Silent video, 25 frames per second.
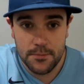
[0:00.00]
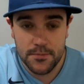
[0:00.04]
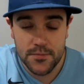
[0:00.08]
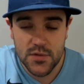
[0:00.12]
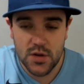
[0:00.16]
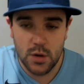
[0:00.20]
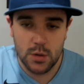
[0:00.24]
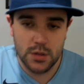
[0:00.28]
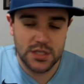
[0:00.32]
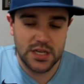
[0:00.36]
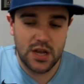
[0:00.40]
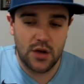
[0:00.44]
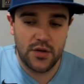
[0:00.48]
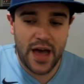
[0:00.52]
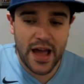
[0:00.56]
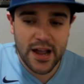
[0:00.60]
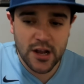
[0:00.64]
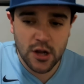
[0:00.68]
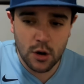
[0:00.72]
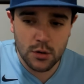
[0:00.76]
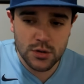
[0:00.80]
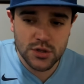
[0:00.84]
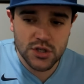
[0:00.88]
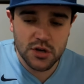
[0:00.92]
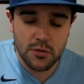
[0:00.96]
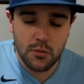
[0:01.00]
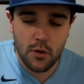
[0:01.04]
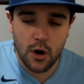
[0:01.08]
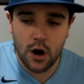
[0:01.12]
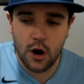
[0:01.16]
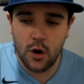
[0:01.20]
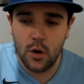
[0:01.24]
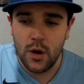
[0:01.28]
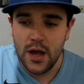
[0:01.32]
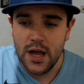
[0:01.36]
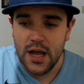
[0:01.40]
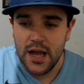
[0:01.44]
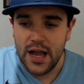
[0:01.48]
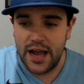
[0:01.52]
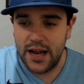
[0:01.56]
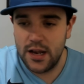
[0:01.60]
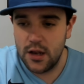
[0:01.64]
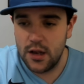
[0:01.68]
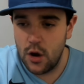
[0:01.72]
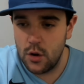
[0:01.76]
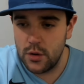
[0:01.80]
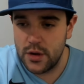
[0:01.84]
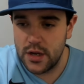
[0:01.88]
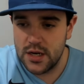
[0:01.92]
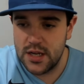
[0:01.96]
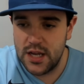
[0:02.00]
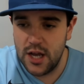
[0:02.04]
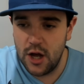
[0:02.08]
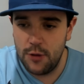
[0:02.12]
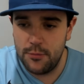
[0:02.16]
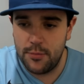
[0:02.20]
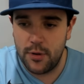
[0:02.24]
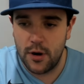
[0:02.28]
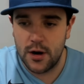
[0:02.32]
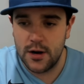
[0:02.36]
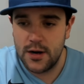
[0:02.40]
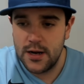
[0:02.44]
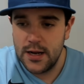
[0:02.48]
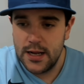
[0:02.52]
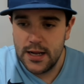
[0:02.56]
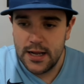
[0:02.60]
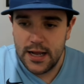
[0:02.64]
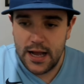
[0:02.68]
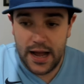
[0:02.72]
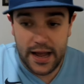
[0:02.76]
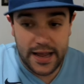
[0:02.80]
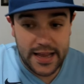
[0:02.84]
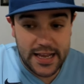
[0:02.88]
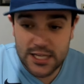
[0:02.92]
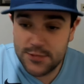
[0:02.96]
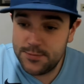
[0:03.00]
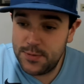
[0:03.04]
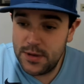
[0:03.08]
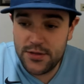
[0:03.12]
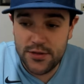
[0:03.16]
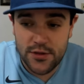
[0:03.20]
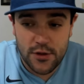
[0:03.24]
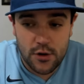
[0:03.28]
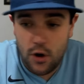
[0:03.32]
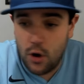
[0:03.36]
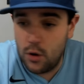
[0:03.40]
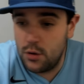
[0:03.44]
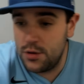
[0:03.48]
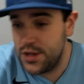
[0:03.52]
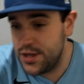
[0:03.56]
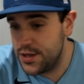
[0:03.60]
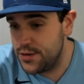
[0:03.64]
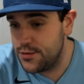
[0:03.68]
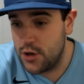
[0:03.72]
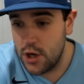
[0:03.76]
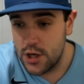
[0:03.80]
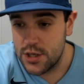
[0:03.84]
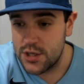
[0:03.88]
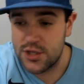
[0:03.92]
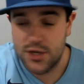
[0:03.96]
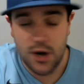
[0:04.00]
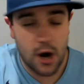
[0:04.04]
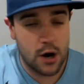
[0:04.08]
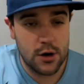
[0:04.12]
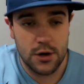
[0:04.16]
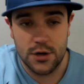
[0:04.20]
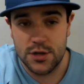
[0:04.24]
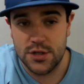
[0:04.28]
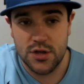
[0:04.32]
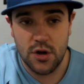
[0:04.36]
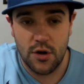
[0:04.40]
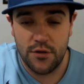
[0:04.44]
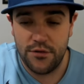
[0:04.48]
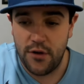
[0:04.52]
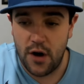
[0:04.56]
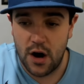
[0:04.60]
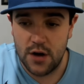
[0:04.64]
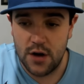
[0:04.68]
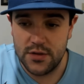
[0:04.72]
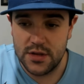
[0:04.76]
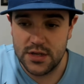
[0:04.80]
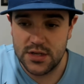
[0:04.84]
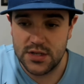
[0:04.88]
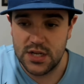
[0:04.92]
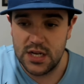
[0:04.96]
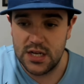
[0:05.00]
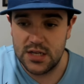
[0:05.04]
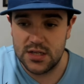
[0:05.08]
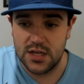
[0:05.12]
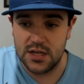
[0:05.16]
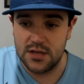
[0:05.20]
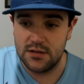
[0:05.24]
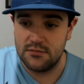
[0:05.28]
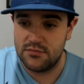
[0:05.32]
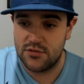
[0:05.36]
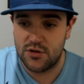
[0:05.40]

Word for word: So we'll see how that goes tomorrow. And Logan Gilbert, uh, he's been their only good starter so far this season.